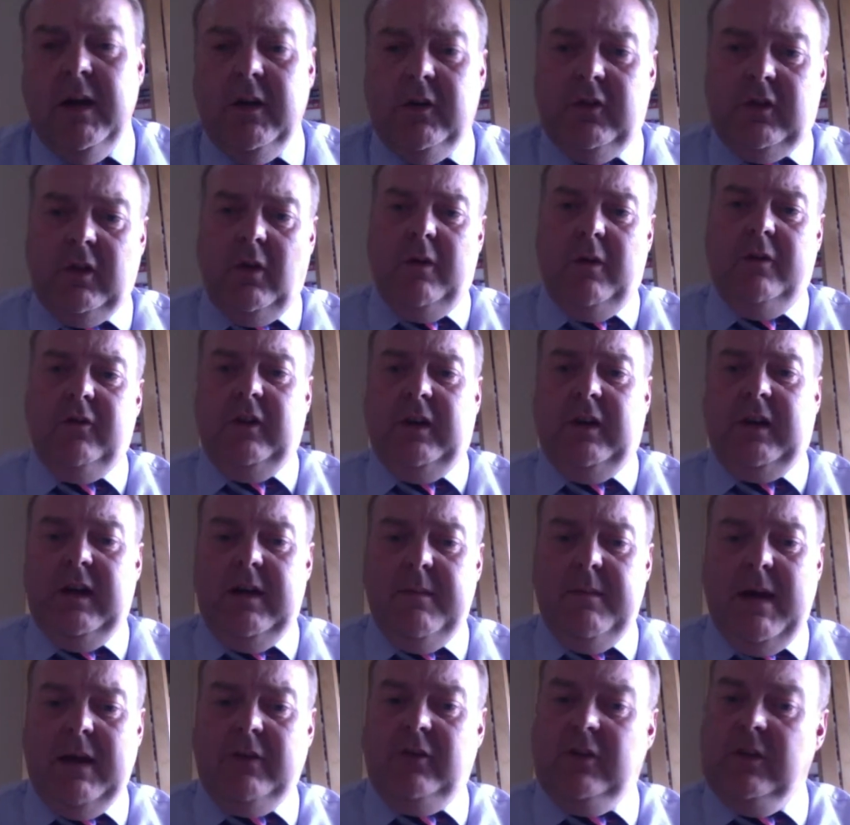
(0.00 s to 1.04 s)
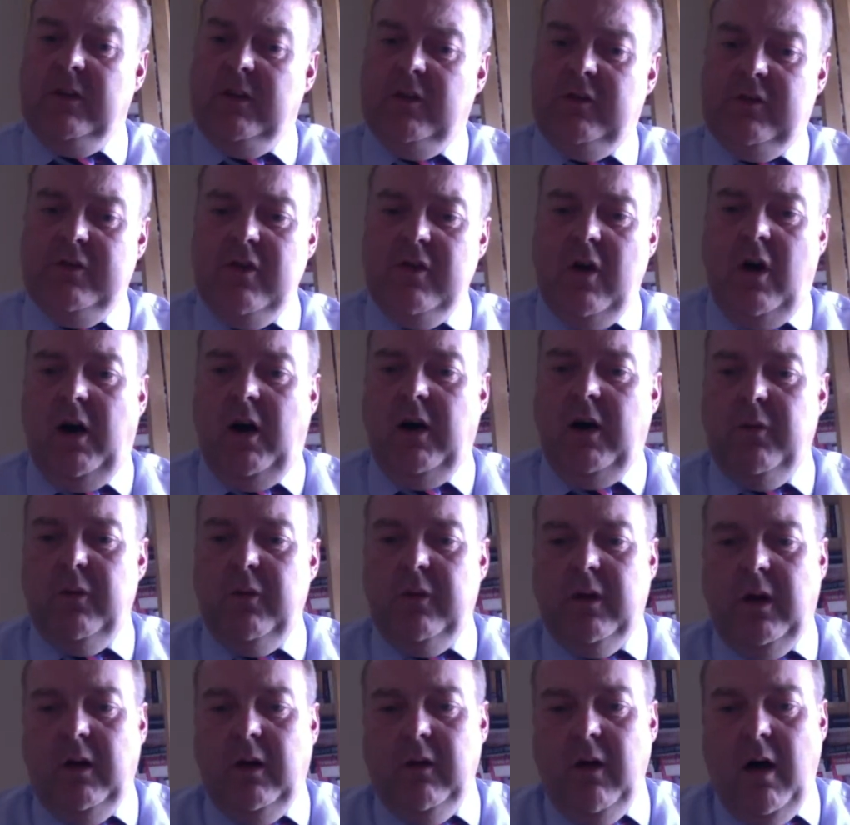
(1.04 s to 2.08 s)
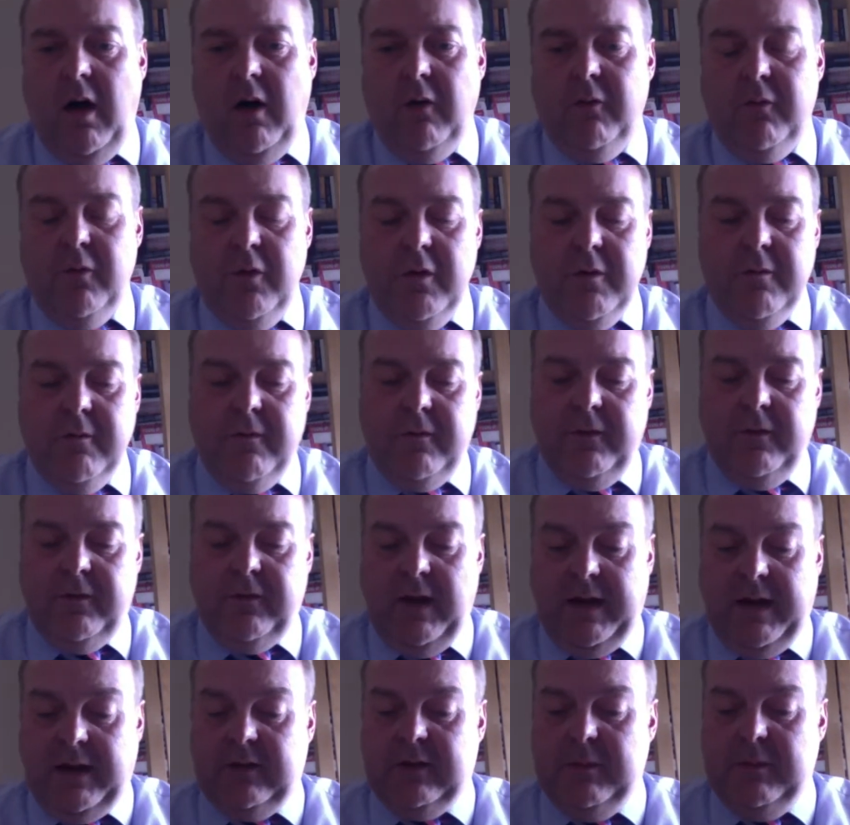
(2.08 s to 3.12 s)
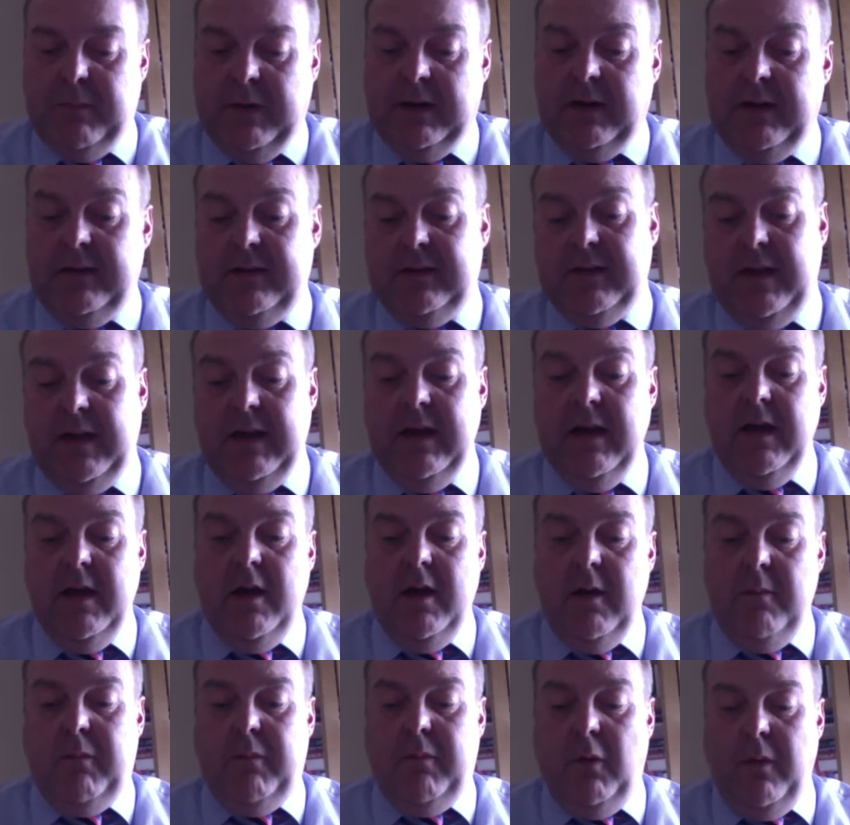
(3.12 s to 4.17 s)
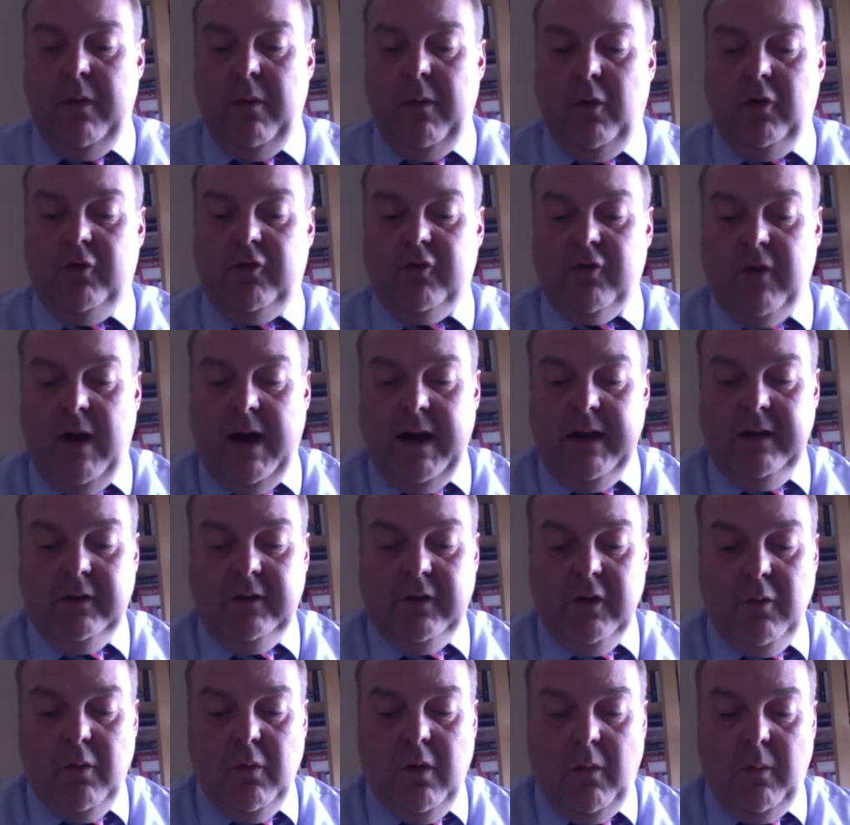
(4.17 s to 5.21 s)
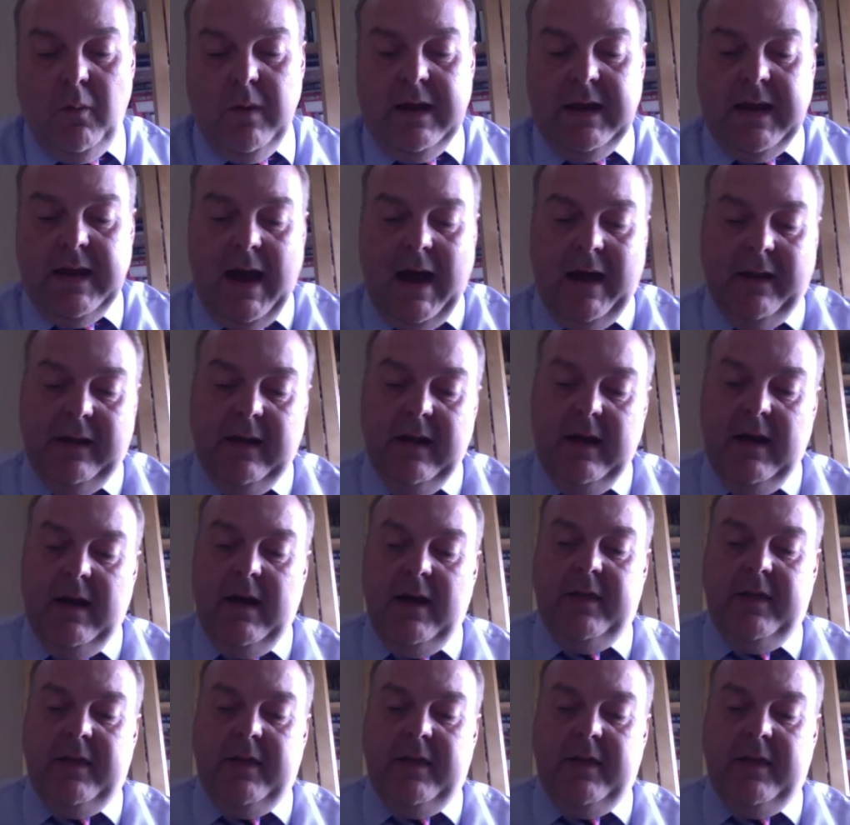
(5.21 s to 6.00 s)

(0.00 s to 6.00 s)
So as you can imagine, there's not a lot of room for flexibility, but we will try and do what we can.